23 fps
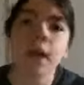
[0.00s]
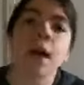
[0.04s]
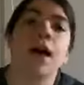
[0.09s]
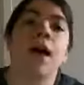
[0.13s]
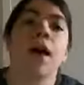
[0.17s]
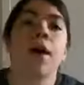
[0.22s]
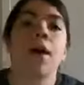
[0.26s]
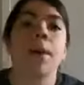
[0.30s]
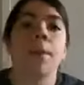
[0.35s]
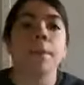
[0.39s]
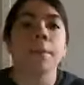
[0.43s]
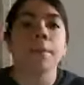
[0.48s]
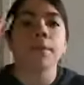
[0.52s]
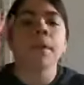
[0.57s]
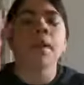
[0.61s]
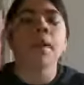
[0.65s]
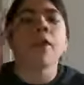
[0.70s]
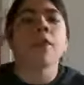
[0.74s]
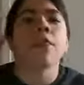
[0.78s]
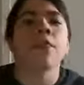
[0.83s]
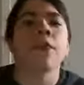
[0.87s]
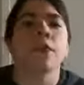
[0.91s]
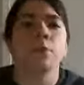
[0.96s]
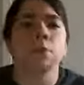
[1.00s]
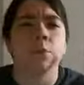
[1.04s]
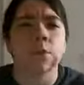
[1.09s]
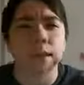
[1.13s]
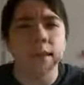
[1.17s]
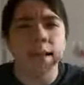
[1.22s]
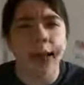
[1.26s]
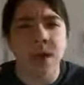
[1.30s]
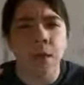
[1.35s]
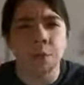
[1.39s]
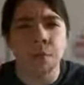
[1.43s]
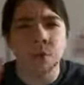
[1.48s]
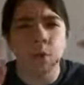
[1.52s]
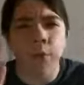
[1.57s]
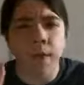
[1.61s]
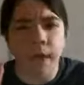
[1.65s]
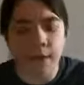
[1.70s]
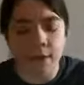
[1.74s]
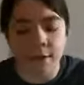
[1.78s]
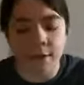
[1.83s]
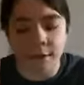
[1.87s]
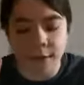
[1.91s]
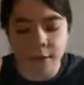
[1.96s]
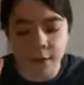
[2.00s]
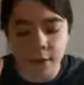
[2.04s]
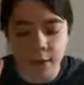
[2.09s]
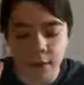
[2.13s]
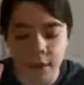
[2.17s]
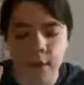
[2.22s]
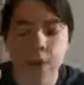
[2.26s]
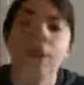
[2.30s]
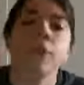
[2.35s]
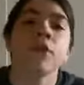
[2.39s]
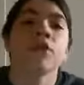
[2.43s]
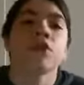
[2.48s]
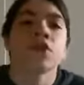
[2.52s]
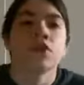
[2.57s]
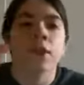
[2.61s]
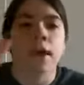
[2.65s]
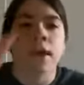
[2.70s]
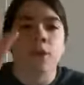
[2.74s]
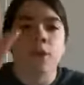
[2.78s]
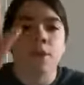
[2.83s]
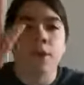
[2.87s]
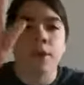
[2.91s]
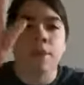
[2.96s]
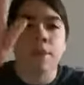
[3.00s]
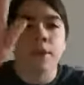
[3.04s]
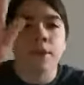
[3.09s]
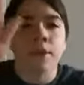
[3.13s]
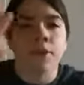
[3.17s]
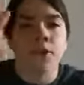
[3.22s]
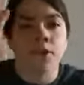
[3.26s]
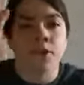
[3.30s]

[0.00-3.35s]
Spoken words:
that really help you get into the shadow puppet